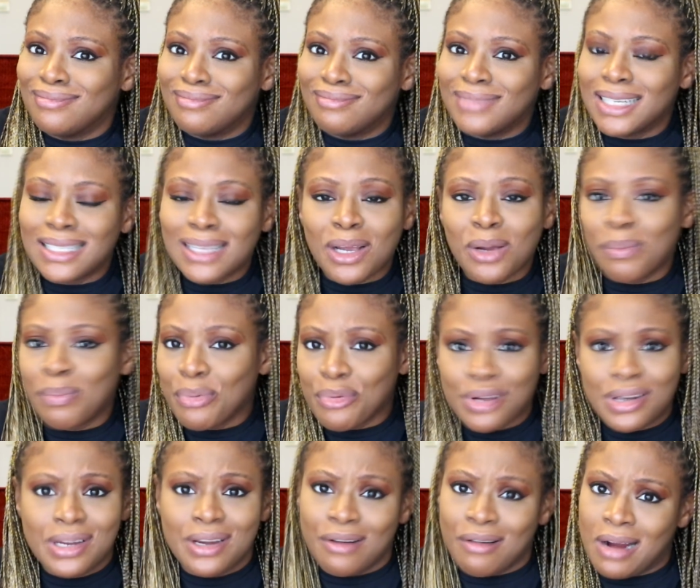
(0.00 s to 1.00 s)
That's like a
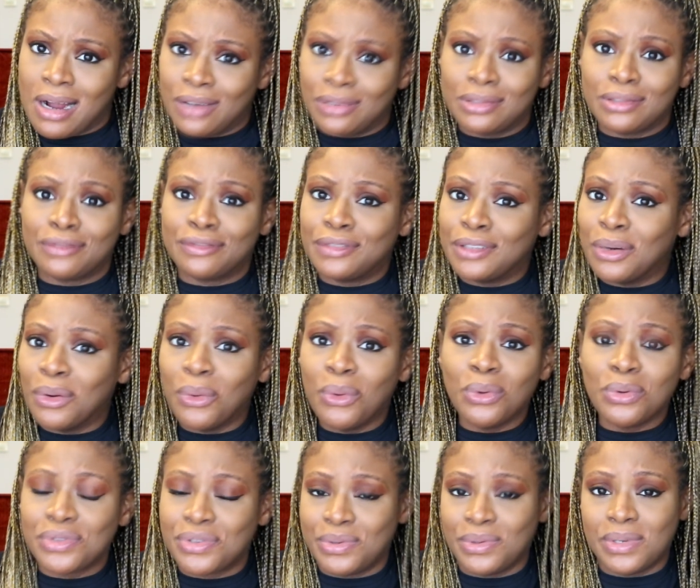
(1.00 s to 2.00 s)
breeding ground for
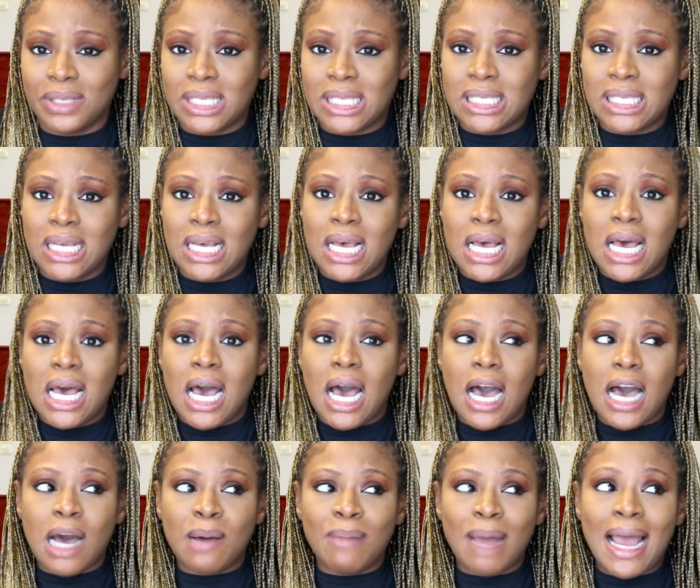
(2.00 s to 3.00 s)
all sorts.
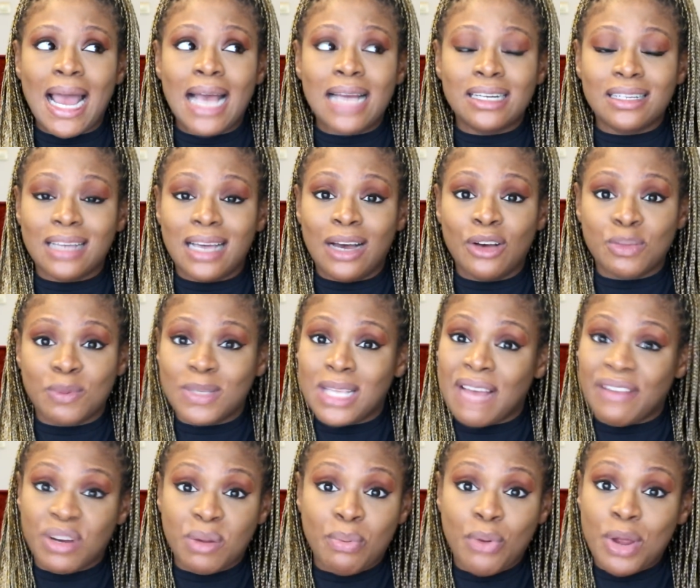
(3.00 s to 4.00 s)
I was supposed to
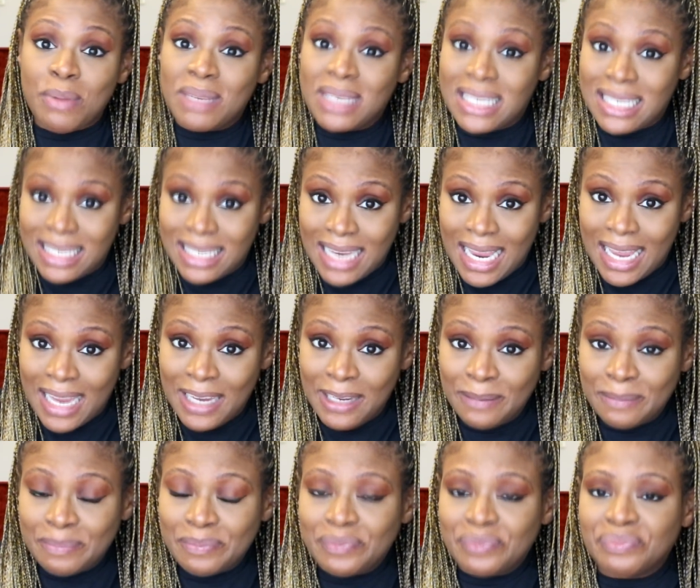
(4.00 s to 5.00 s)
have an appointment
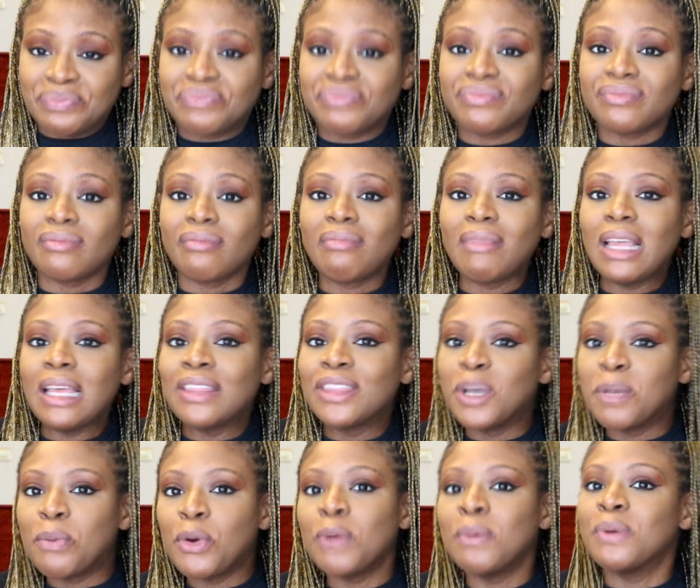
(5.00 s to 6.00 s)
today. The
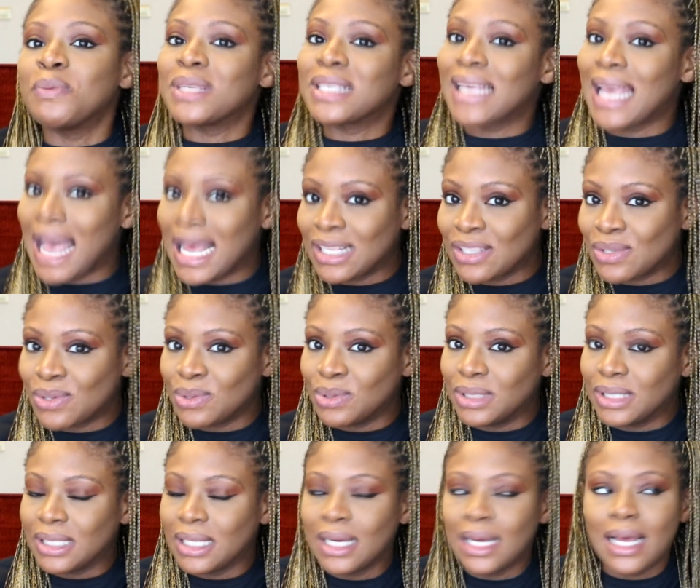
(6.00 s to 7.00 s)
appointment was
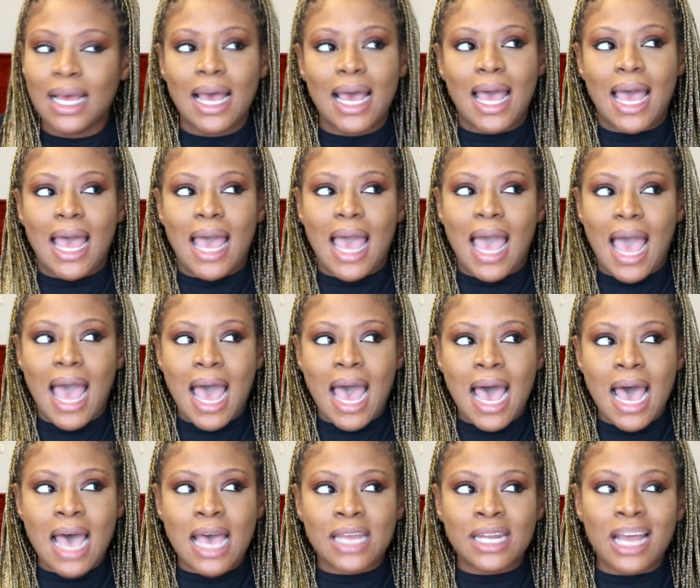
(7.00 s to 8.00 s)
cancelled.
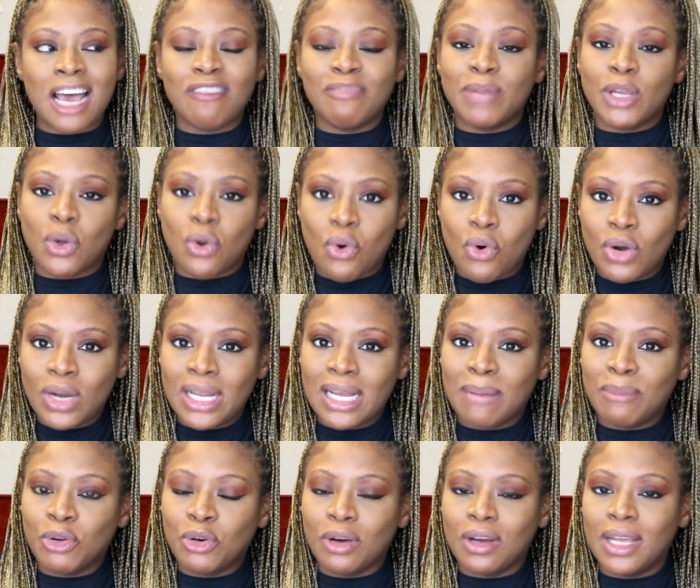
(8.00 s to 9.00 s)
And I've been calling,
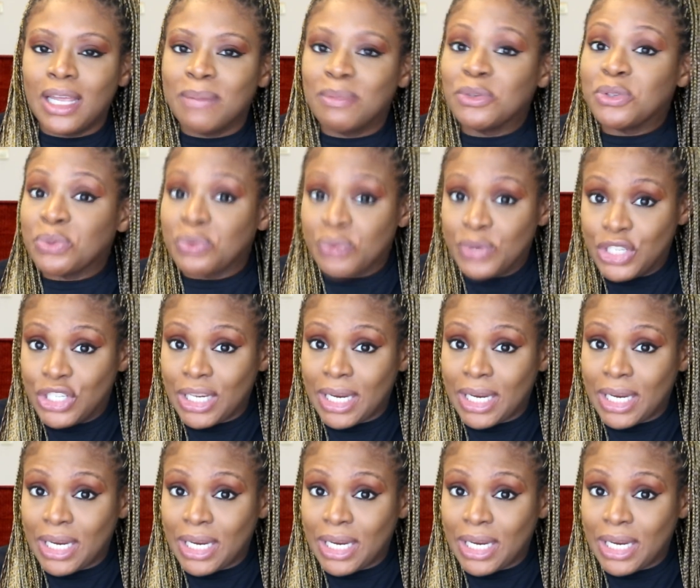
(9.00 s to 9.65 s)
I'm not able to reach